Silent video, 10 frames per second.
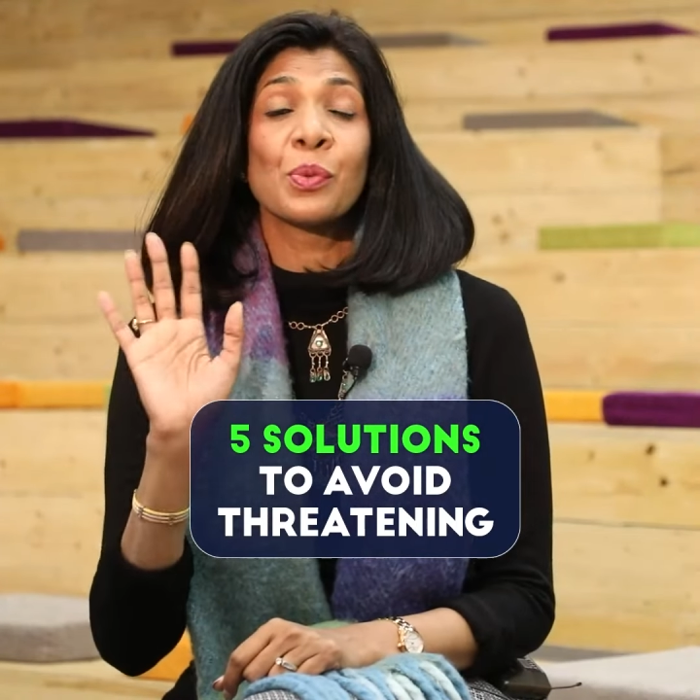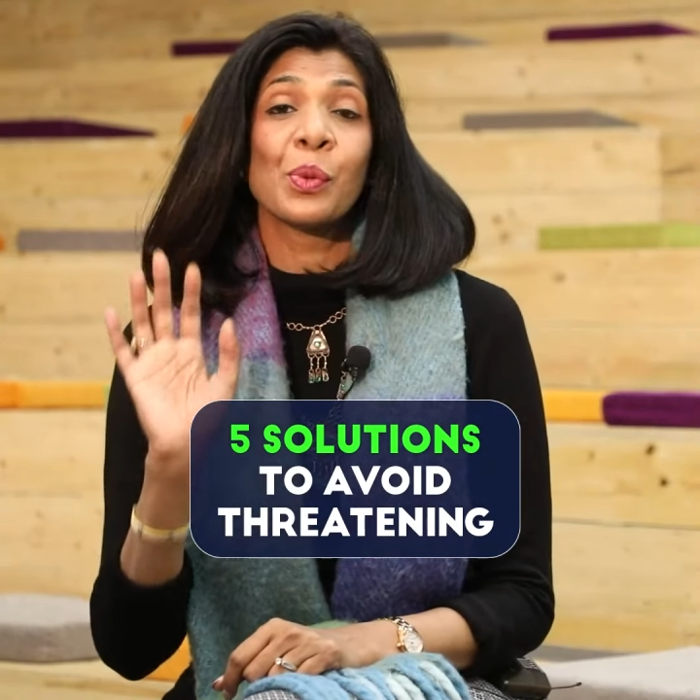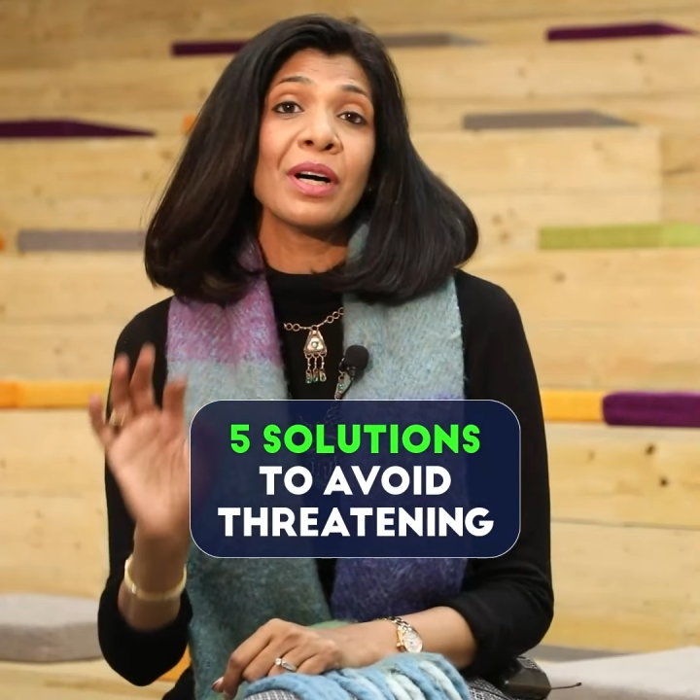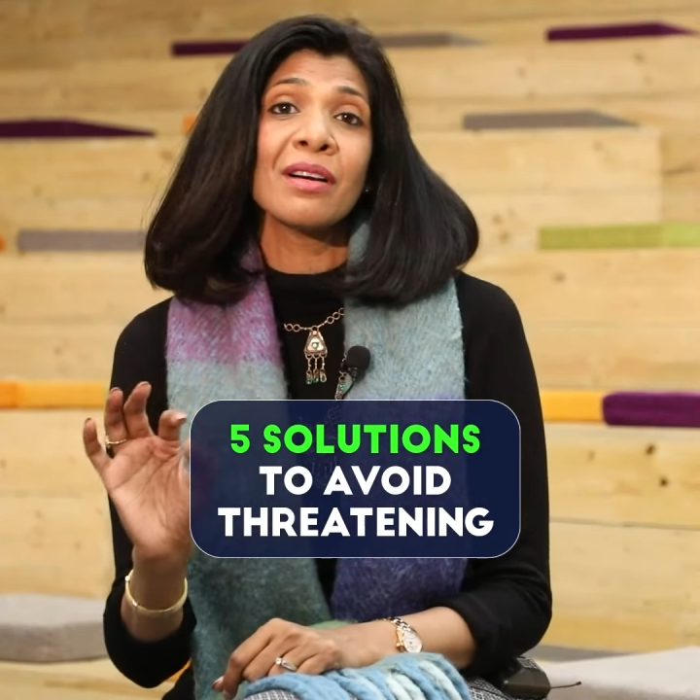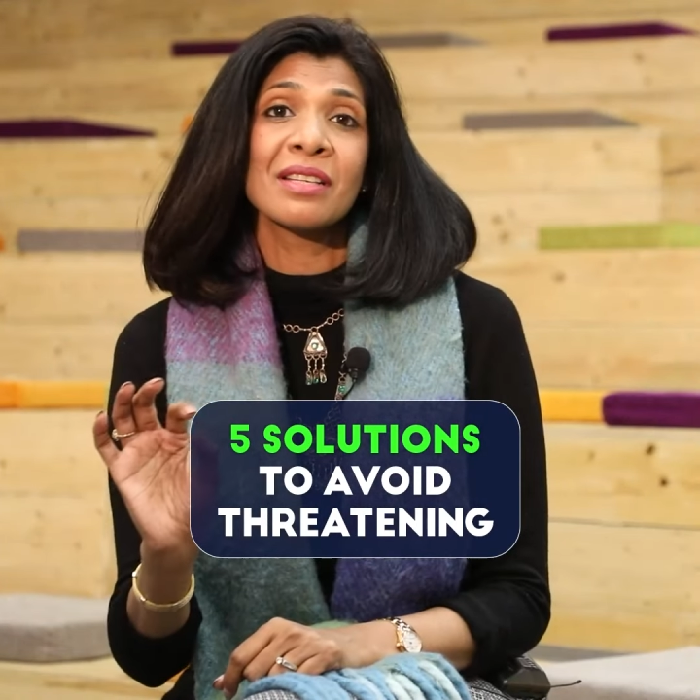
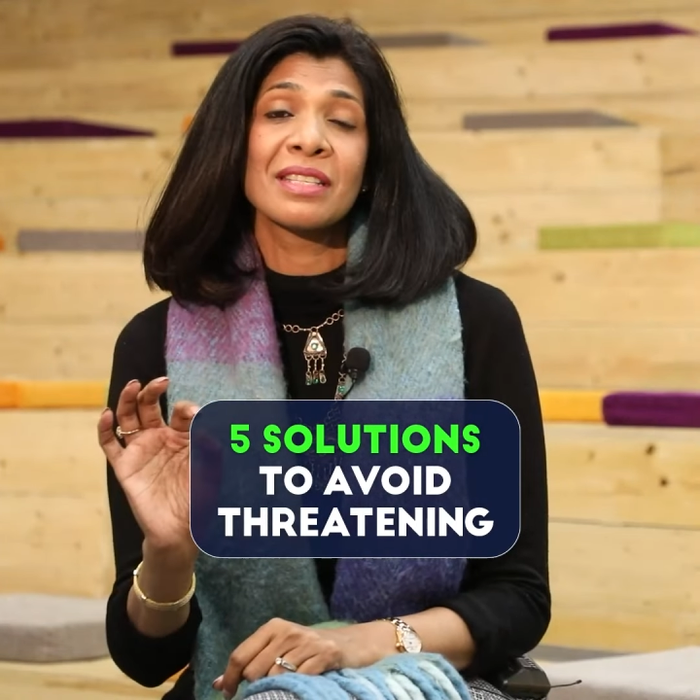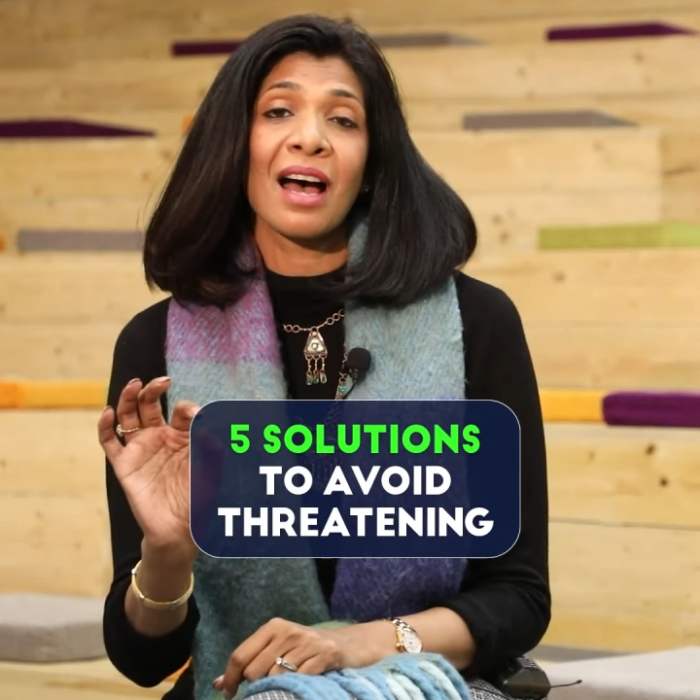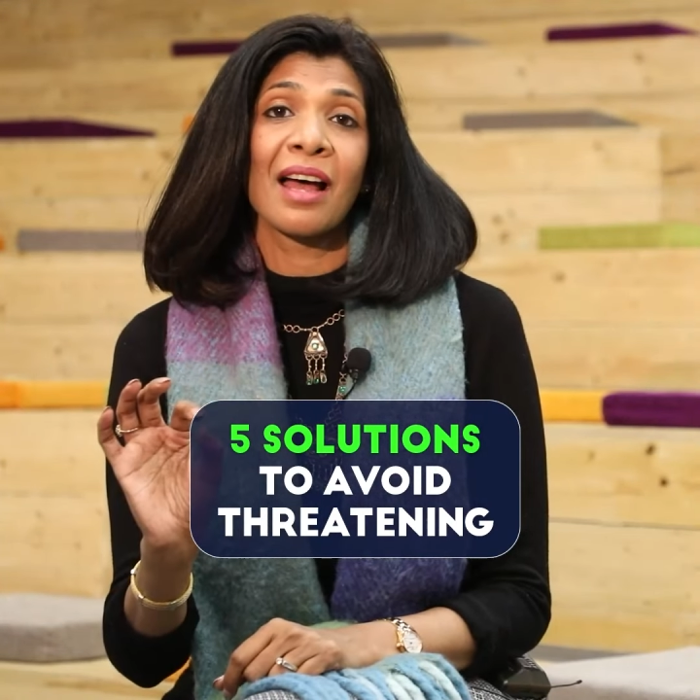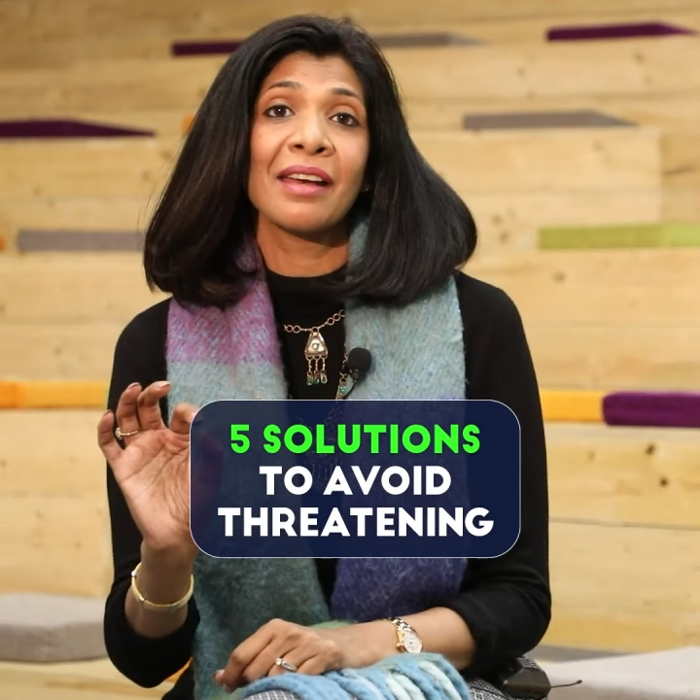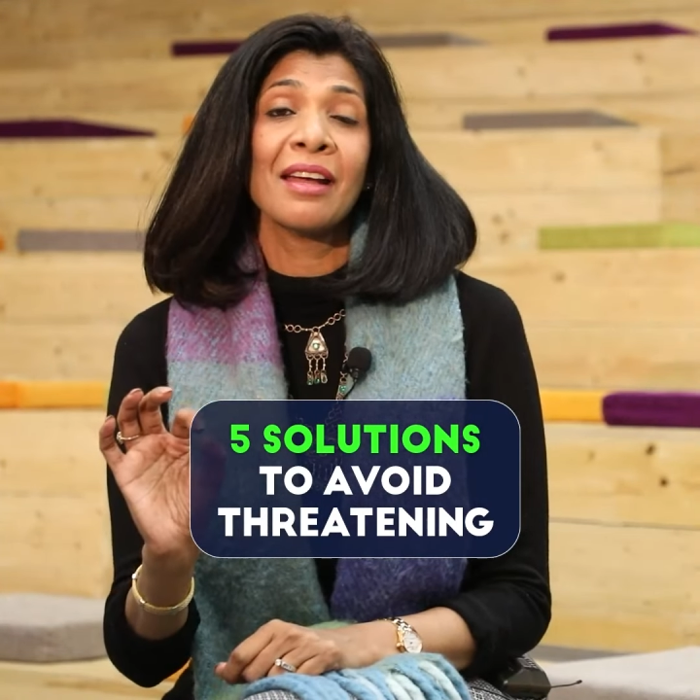work
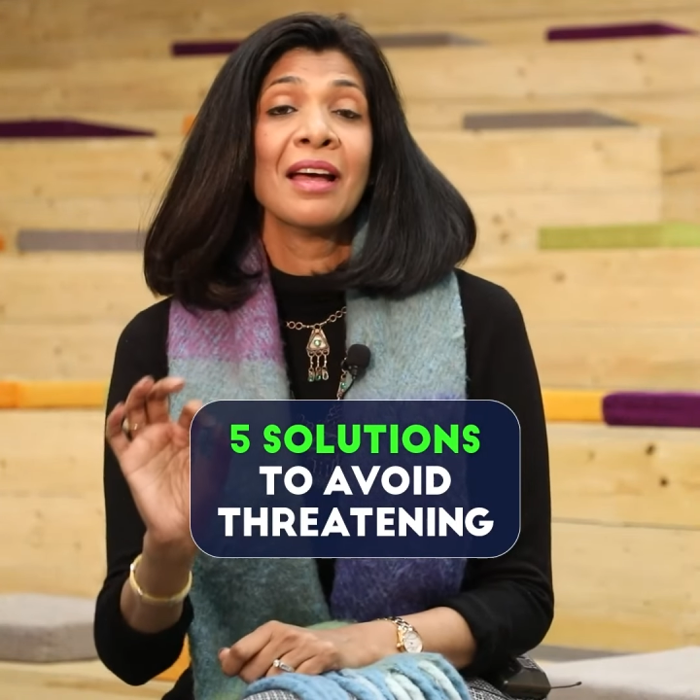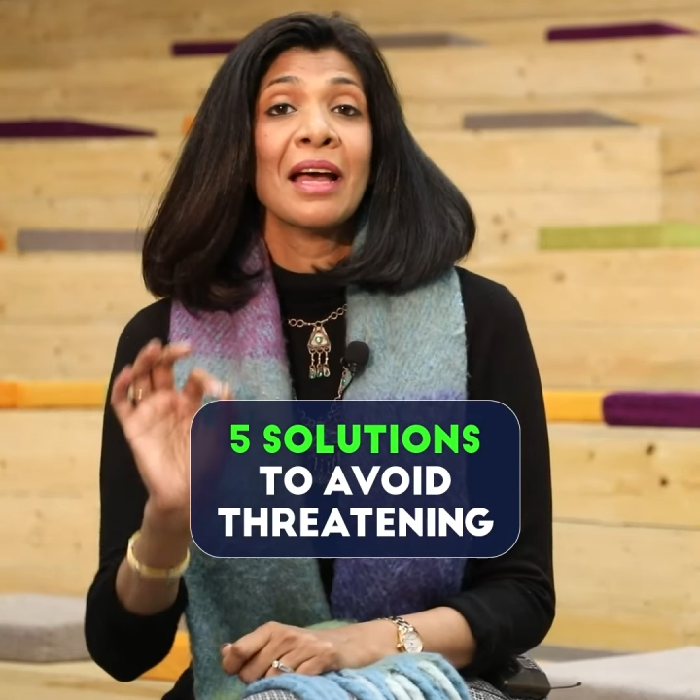done